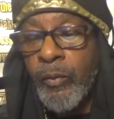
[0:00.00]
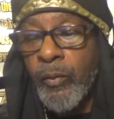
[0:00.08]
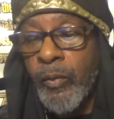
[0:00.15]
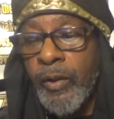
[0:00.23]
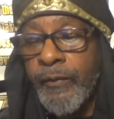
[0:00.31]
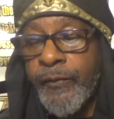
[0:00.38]

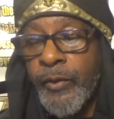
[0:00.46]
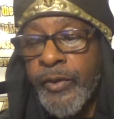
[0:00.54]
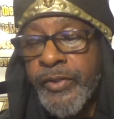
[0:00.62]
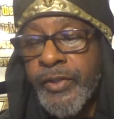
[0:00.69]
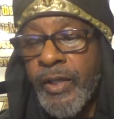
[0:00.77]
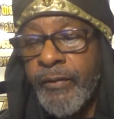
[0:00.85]

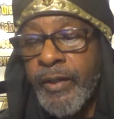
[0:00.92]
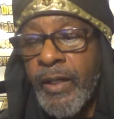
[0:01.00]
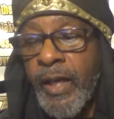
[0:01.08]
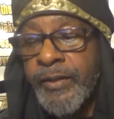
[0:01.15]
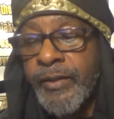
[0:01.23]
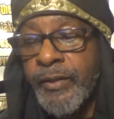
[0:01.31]
147,
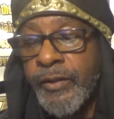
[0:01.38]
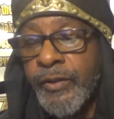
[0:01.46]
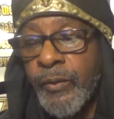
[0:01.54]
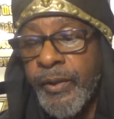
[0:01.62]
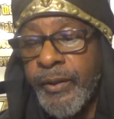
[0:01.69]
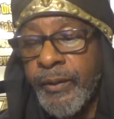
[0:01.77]
19, and
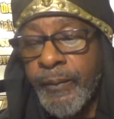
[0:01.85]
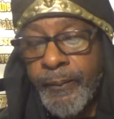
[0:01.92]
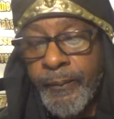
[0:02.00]
20.